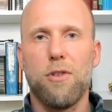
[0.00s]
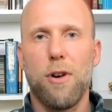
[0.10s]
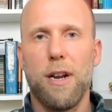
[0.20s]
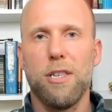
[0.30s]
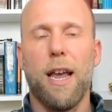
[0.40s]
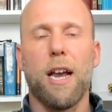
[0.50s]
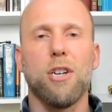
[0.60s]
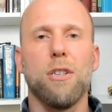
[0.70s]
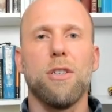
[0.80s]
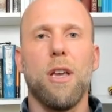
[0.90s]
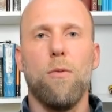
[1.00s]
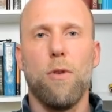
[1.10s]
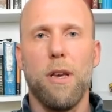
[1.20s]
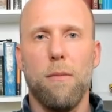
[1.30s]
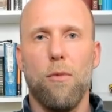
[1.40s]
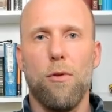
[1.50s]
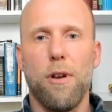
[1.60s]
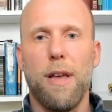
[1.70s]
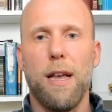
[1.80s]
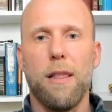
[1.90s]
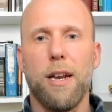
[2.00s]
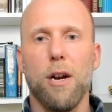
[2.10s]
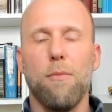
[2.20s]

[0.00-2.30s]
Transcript: transactions, and we'll get more to that later.